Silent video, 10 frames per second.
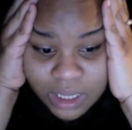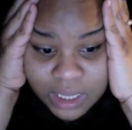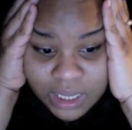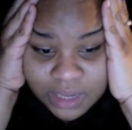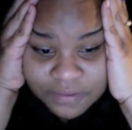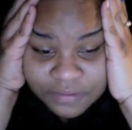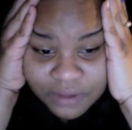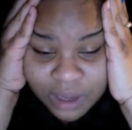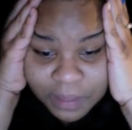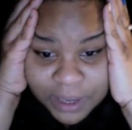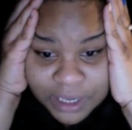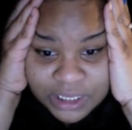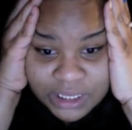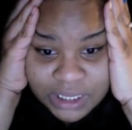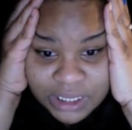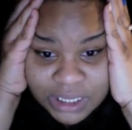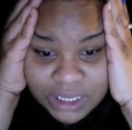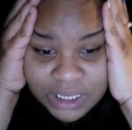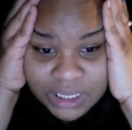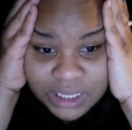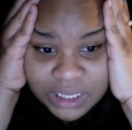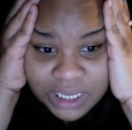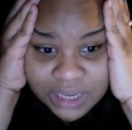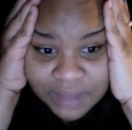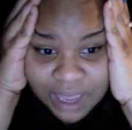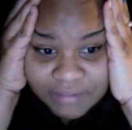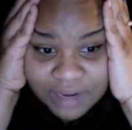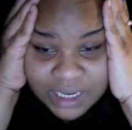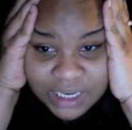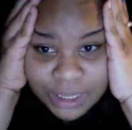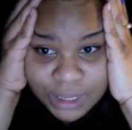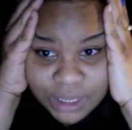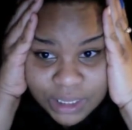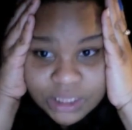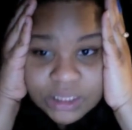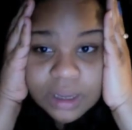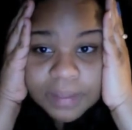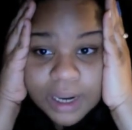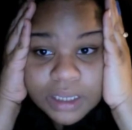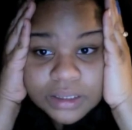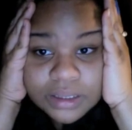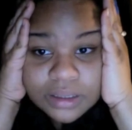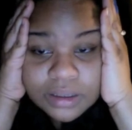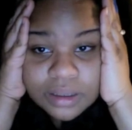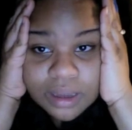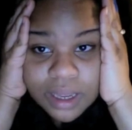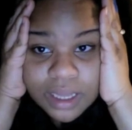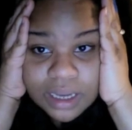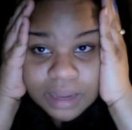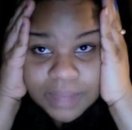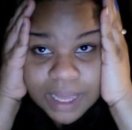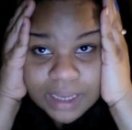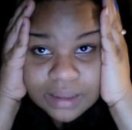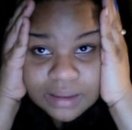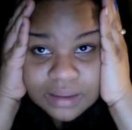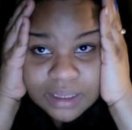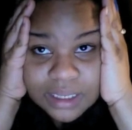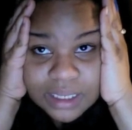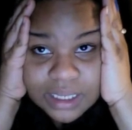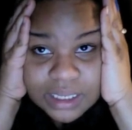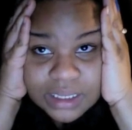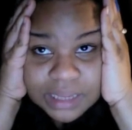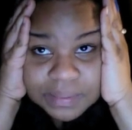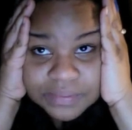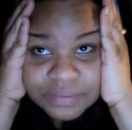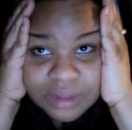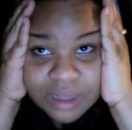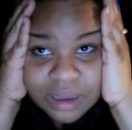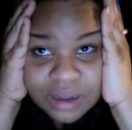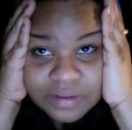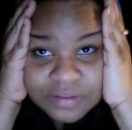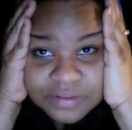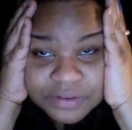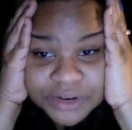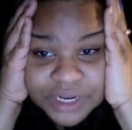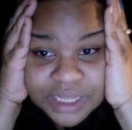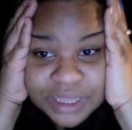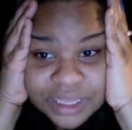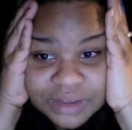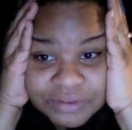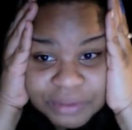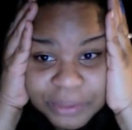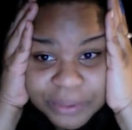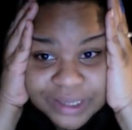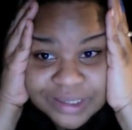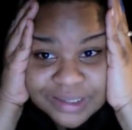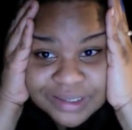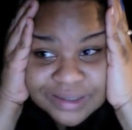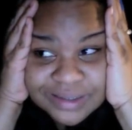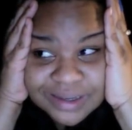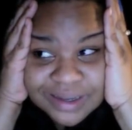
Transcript: If a person, if I have not done anything to a person and I'm not getting any type of love or anything from a person,